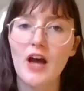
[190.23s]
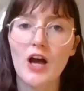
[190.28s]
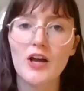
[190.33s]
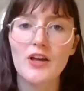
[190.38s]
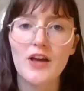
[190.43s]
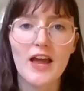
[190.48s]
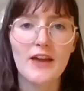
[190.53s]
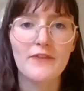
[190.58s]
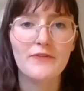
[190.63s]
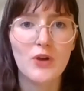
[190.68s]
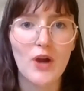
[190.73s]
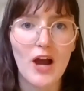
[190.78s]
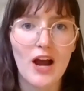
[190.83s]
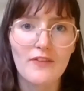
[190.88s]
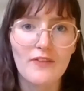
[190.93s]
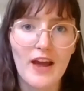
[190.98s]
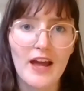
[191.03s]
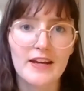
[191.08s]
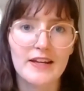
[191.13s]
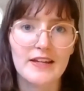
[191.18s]
if you
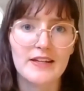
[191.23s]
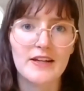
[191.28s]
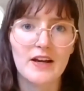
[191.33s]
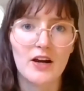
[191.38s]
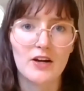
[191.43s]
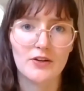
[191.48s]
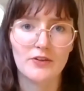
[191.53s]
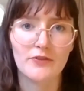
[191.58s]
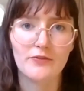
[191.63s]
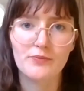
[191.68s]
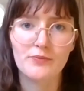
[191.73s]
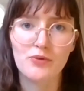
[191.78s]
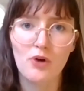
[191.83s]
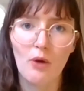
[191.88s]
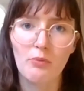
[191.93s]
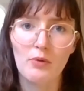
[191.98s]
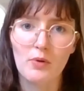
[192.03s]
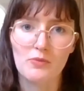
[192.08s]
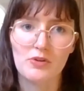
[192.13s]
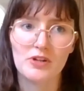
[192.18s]
have any kind of
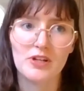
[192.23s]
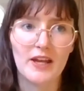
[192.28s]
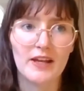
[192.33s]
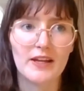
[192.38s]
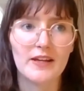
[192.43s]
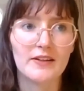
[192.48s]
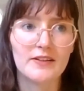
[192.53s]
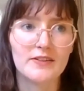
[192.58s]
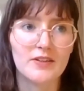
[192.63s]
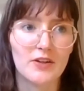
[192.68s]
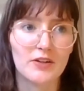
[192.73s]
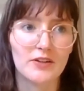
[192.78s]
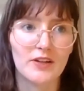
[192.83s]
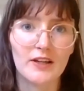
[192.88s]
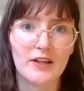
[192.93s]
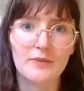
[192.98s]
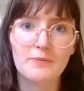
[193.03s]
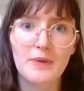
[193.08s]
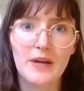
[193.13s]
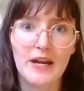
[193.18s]
problem relating to like